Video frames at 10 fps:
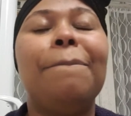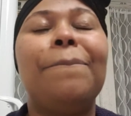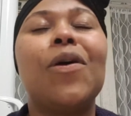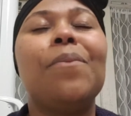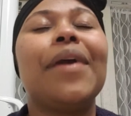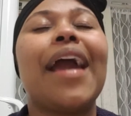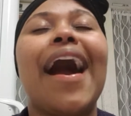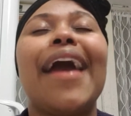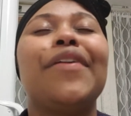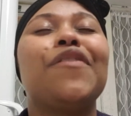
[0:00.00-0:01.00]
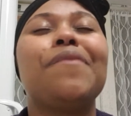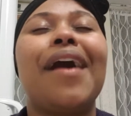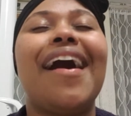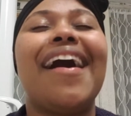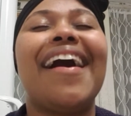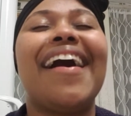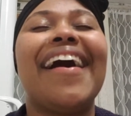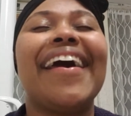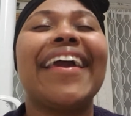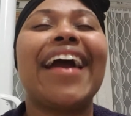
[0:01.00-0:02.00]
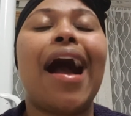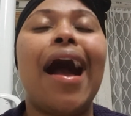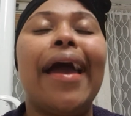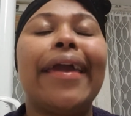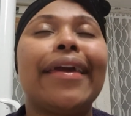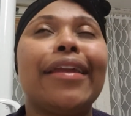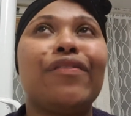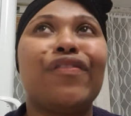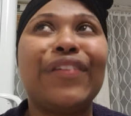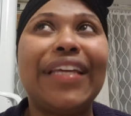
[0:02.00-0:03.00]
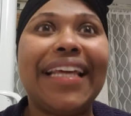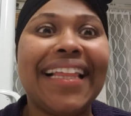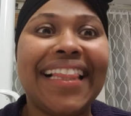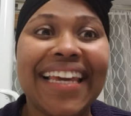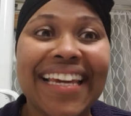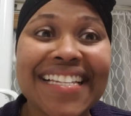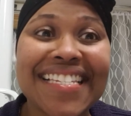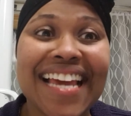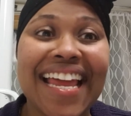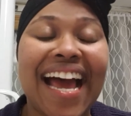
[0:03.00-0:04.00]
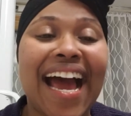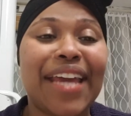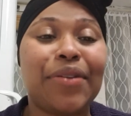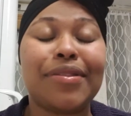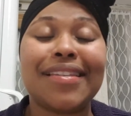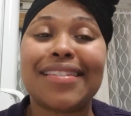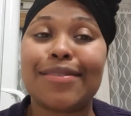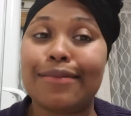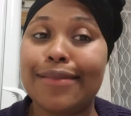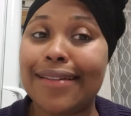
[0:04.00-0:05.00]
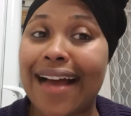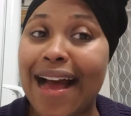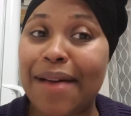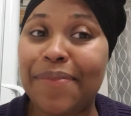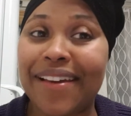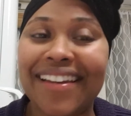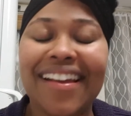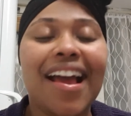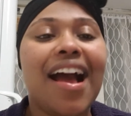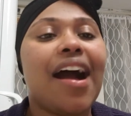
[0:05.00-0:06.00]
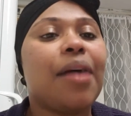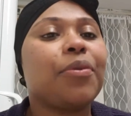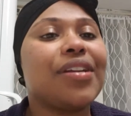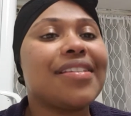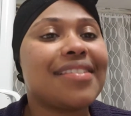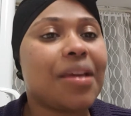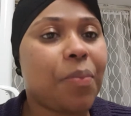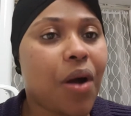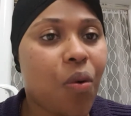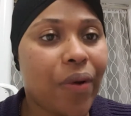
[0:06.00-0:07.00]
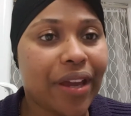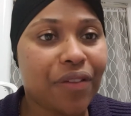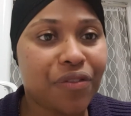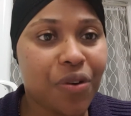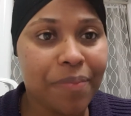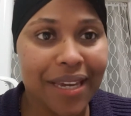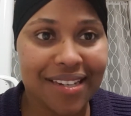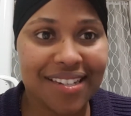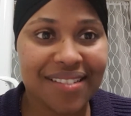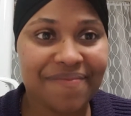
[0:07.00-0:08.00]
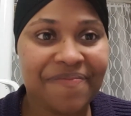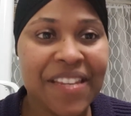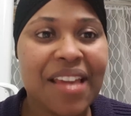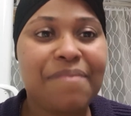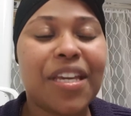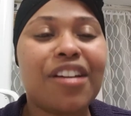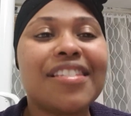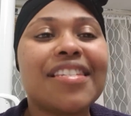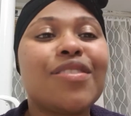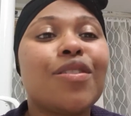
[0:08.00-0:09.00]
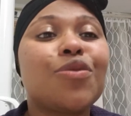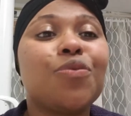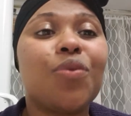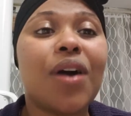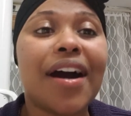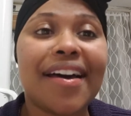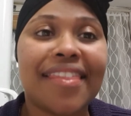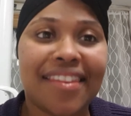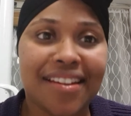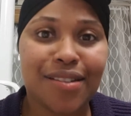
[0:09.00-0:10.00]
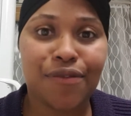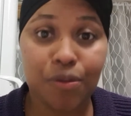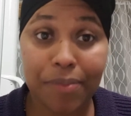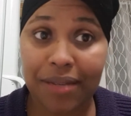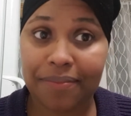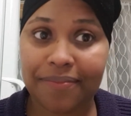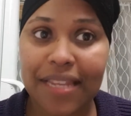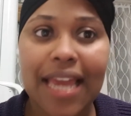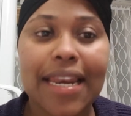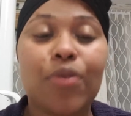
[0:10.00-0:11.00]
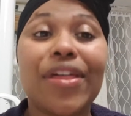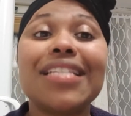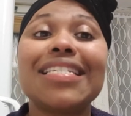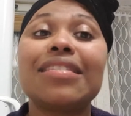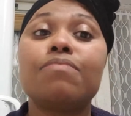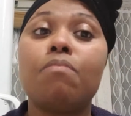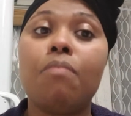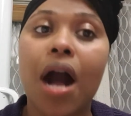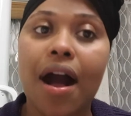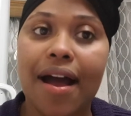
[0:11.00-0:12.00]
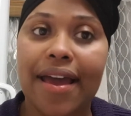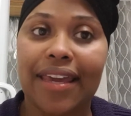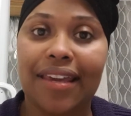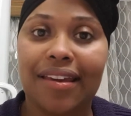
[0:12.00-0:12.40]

from behind of my eye, I can feel it and I know this is going to happen, I'm gonna step away from it because it's not worth it for me. Now, that is my